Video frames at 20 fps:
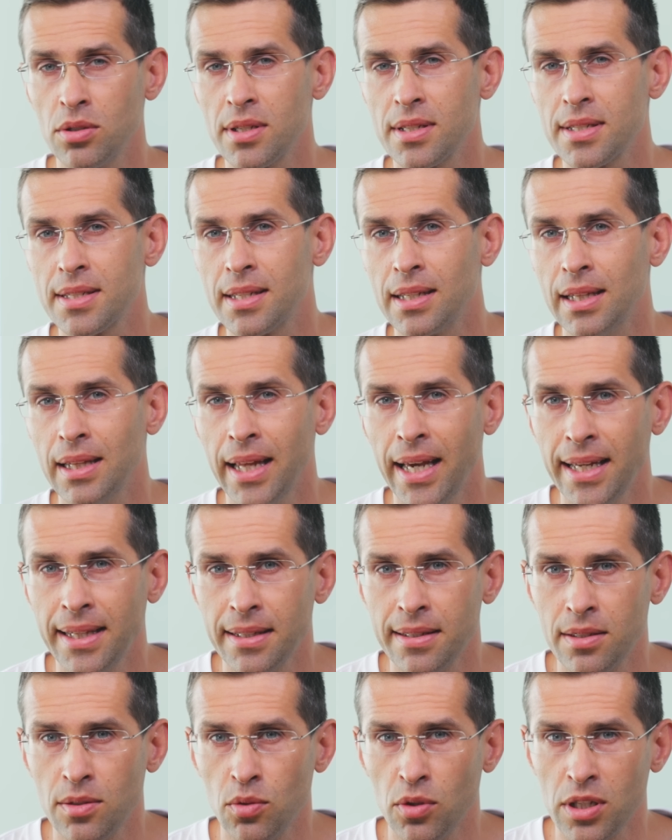uses the
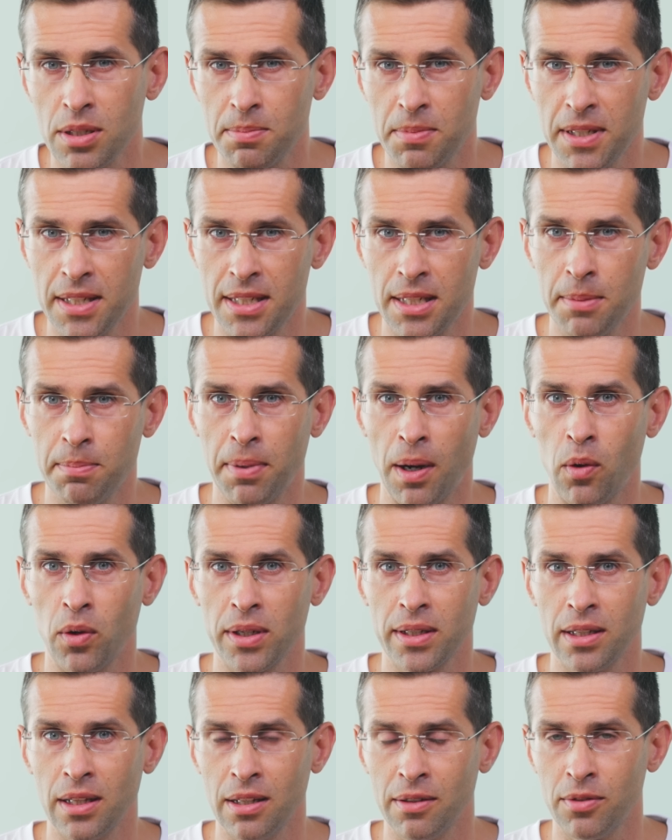latest USB-C Power
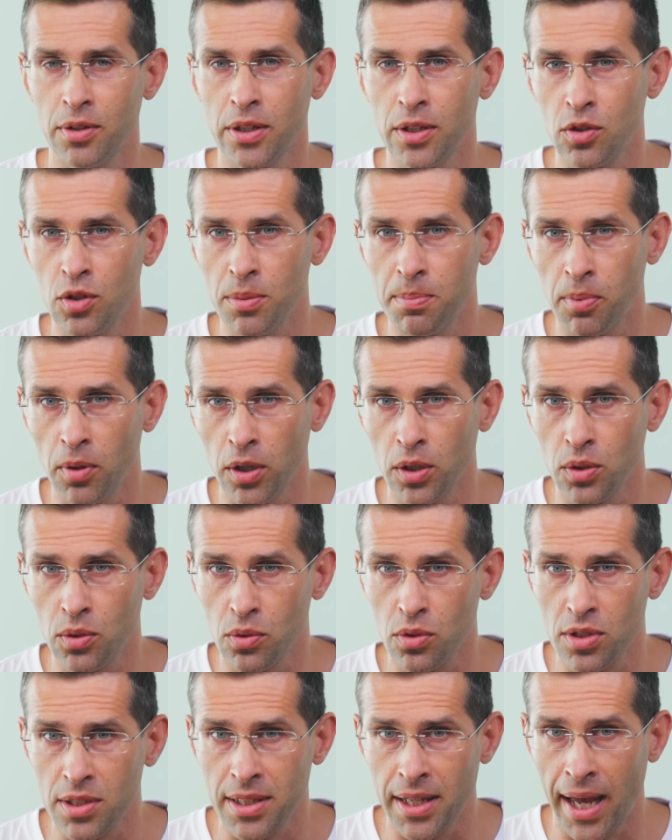Delivery
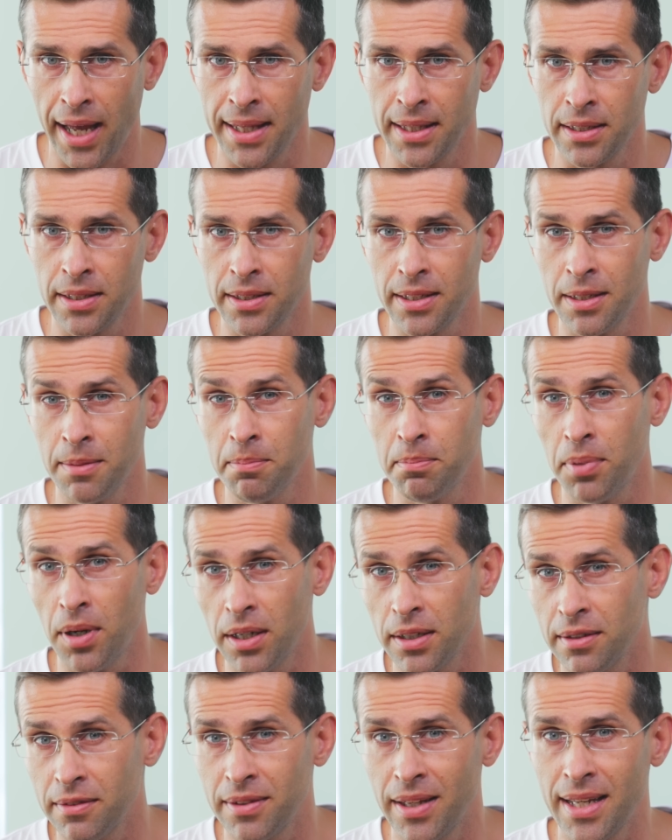3.2 standard, and
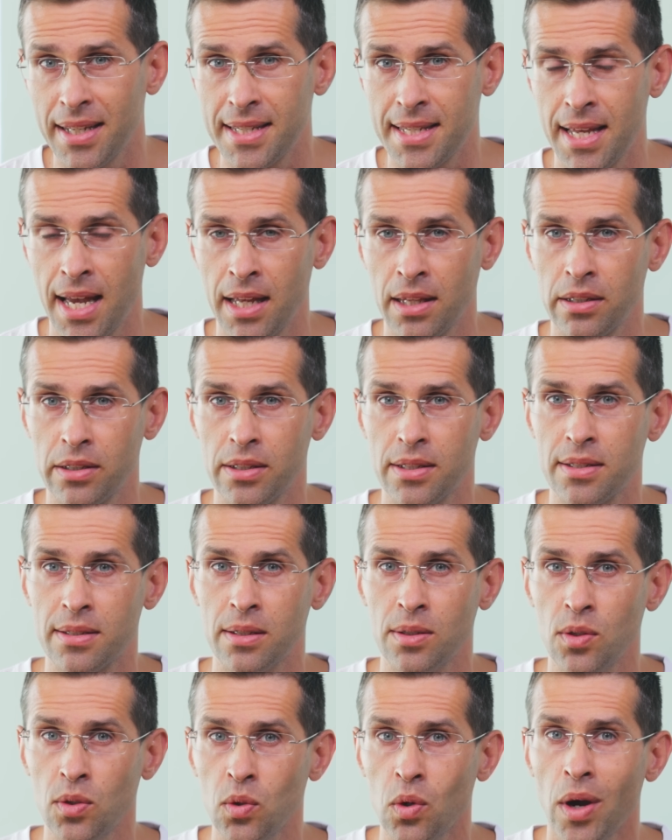part of that standard is
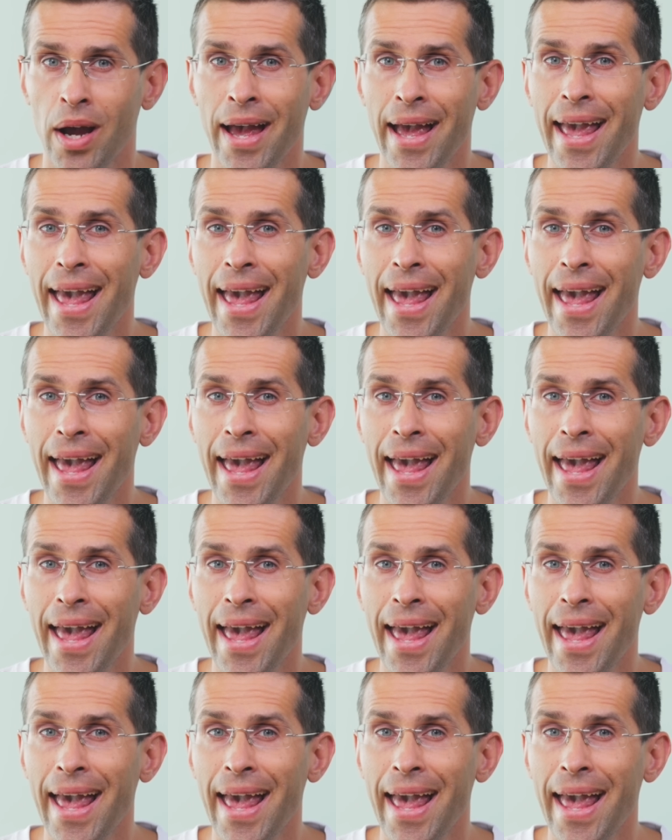a new